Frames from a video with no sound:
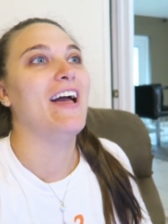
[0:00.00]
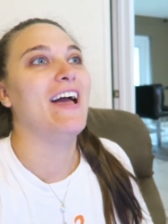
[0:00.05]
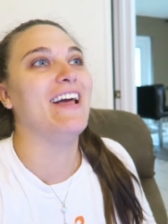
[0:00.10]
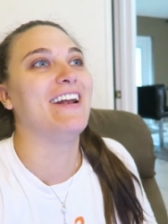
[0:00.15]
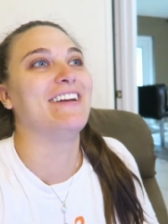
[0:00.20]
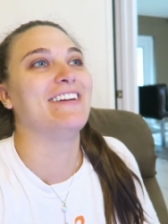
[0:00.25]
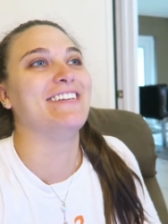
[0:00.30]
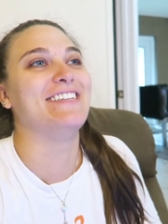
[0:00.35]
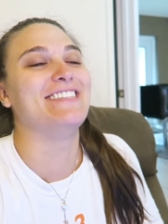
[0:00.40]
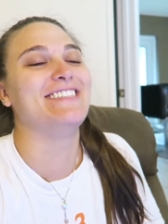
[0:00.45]

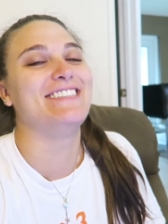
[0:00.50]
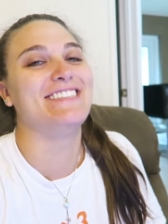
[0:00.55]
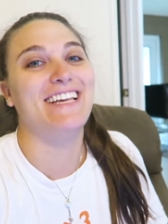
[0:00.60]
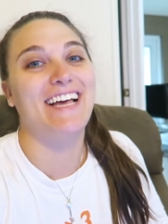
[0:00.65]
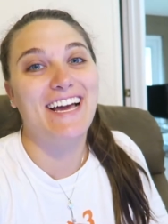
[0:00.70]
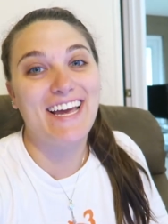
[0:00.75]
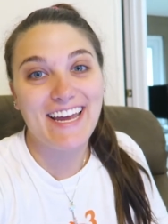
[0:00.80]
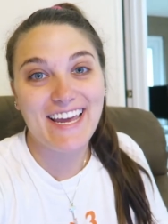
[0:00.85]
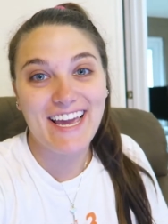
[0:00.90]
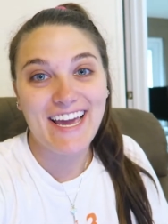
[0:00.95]
And it's
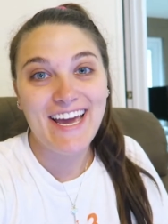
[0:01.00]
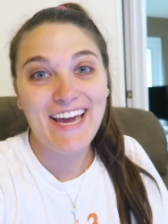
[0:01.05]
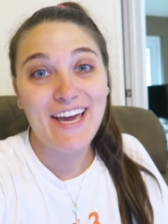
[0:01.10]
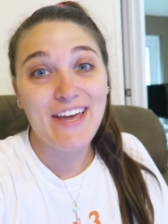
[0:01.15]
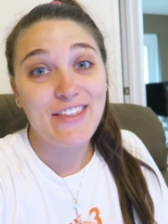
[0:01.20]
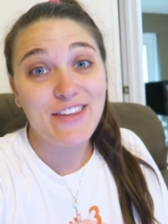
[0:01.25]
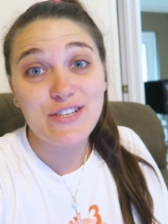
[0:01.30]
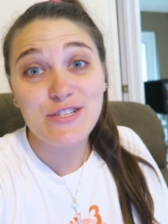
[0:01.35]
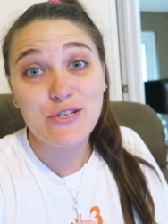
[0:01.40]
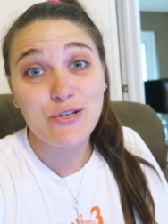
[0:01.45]

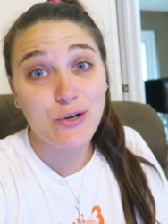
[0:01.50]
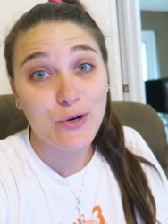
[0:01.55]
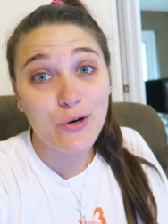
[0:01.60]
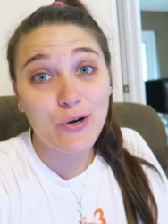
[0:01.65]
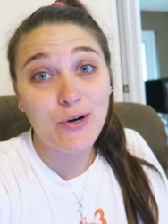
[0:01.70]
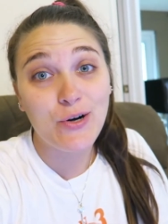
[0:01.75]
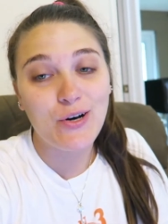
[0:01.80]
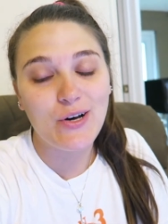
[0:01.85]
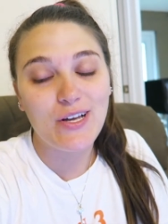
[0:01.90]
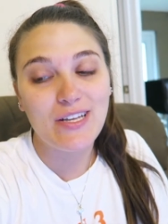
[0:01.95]
like, this
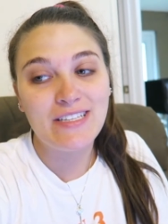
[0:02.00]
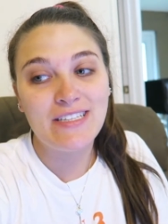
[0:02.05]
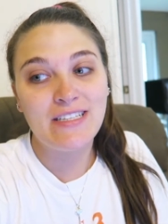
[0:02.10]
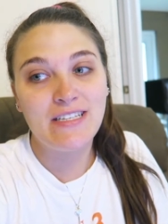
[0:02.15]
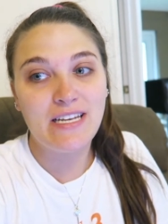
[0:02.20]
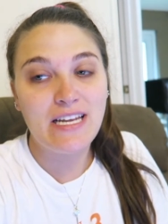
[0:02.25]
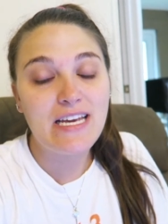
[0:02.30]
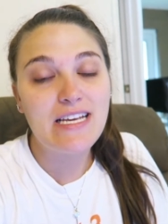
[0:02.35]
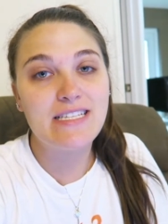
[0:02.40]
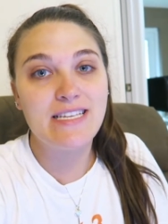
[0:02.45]
girl
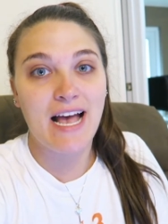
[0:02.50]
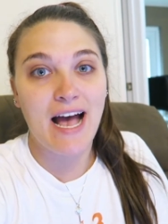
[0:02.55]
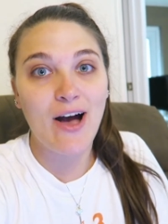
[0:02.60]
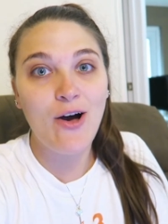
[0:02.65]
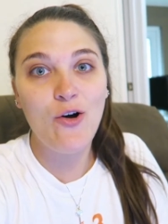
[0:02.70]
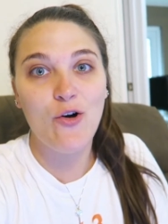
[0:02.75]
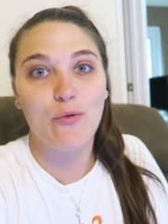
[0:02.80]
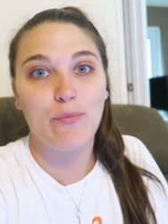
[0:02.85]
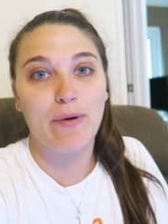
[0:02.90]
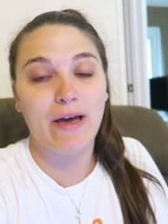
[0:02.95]
needs
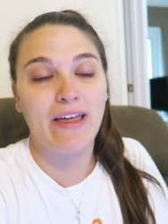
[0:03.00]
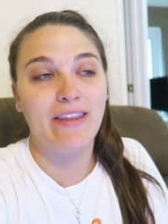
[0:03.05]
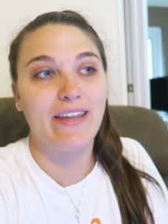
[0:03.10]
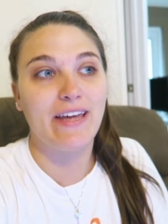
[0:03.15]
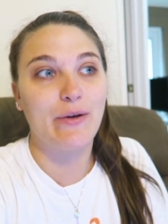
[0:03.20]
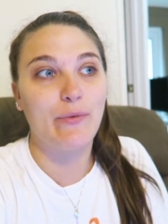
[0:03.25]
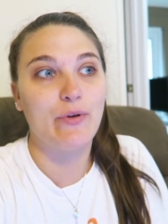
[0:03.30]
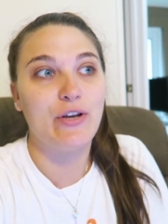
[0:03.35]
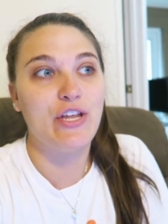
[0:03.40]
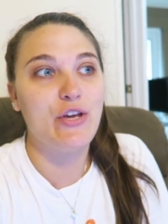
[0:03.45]
help. And
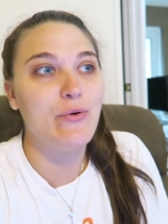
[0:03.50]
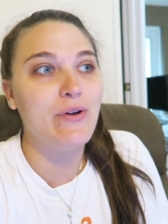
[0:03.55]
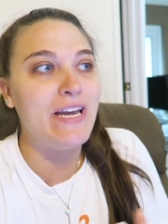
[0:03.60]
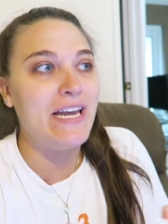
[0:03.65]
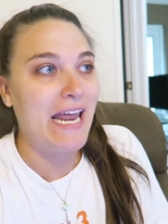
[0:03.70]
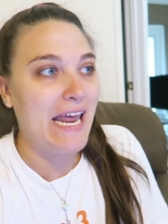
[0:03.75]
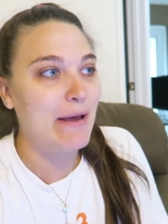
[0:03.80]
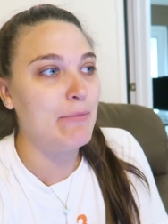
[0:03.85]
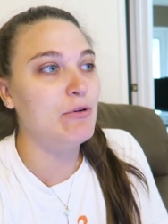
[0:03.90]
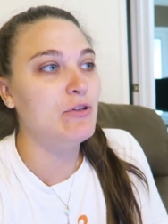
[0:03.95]
like, when you
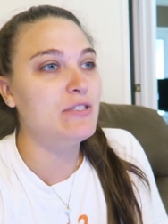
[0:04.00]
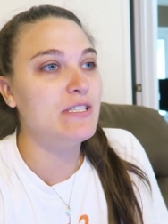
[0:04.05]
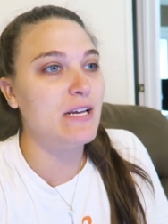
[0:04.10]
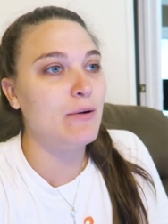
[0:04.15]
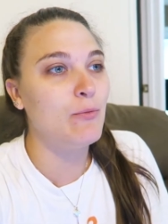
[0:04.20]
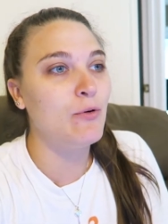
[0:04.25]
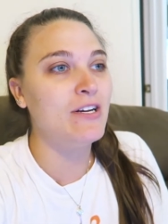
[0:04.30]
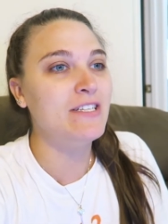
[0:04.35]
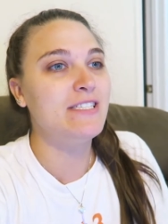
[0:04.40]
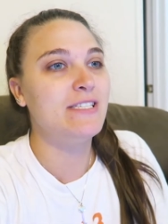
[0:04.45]
enable
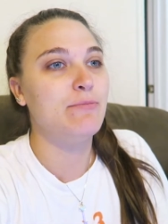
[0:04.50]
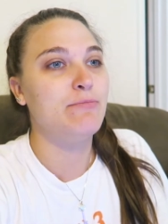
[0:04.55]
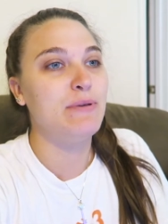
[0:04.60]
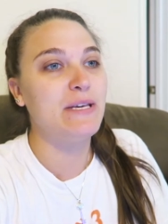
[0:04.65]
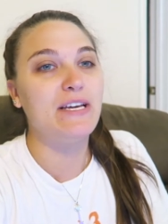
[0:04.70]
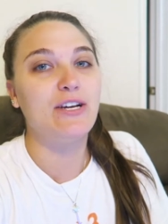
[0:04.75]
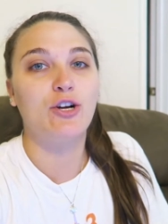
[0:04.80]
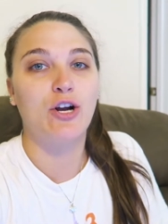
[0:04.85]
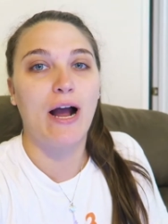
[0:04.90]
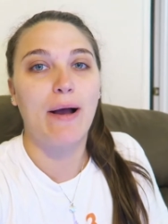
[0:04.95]
someone to
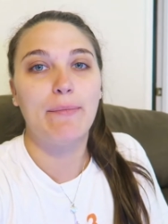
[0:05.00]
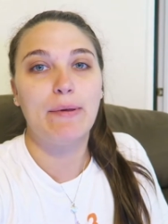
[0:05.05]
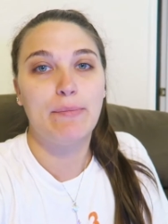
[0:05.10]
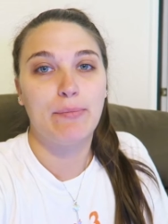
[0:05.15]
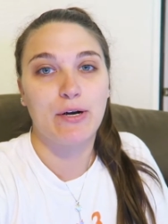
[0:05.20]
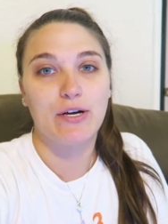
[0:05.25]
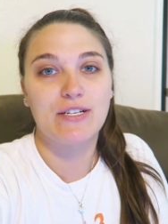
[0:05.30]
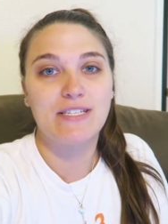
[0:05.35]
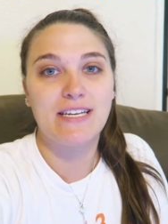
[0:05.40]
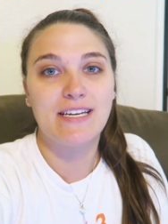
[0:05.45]
be a crappy
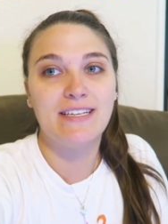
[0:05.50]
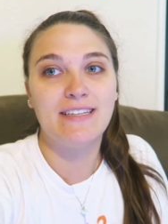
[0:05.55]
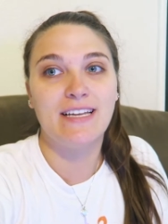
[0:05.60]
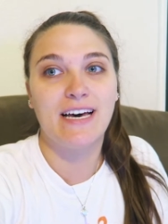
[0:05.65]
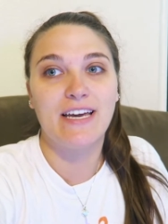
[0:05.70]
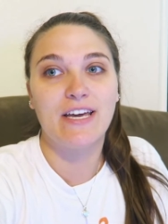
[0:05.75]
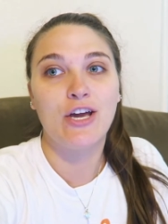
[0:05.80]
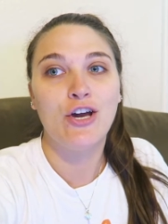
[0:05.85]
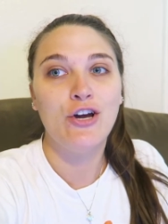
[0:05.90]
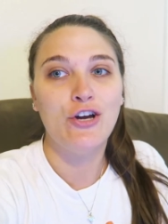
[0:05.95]
person,
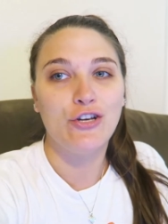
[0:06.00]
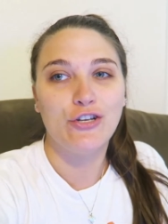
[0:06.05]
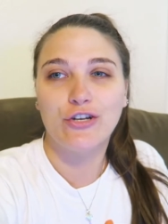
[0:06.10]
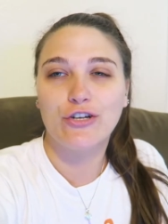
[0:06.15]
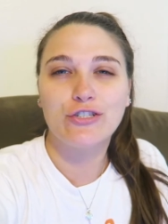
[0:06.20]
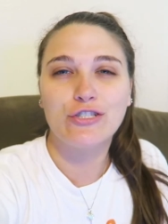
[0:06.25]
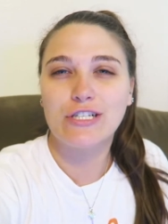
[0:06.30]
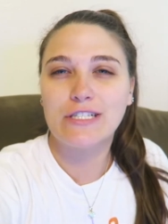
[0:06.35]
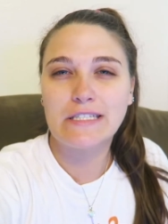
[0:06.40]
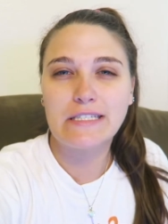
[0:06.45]
like,
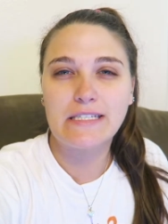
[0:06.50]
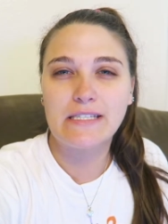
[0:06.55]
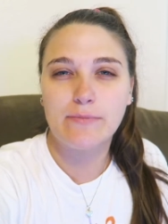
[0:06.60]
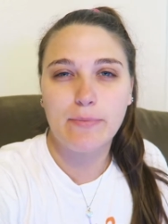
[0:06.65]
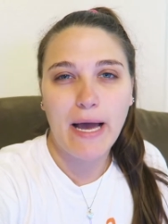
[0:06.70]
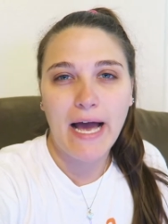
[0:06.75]
you're just as